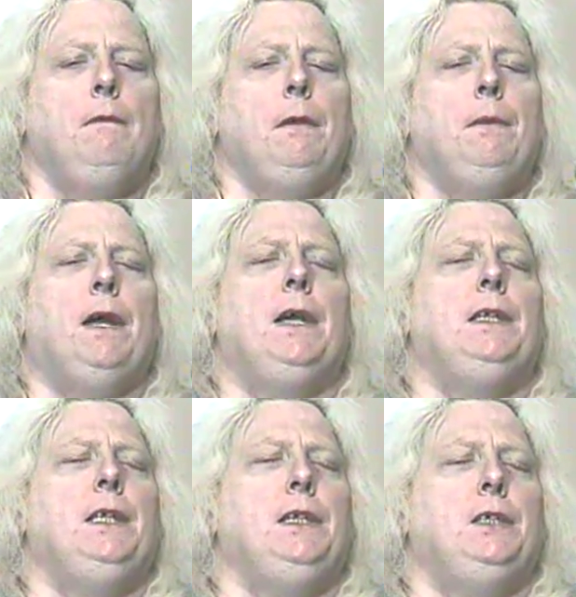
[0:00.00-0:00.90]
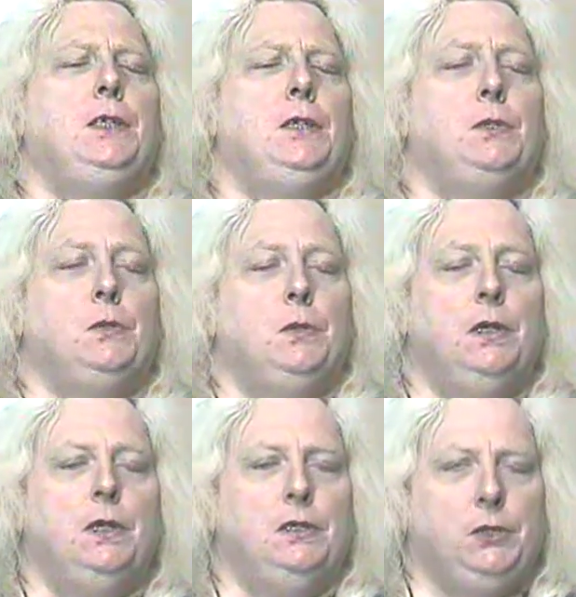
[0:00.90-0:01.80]
maybe I need to
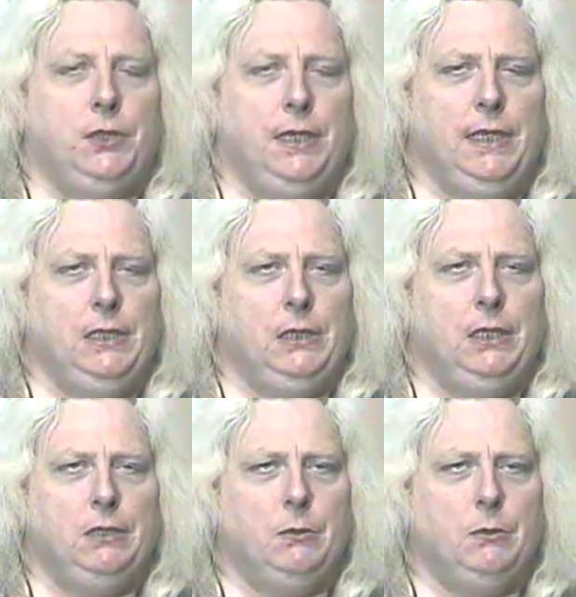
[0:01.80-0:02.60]
change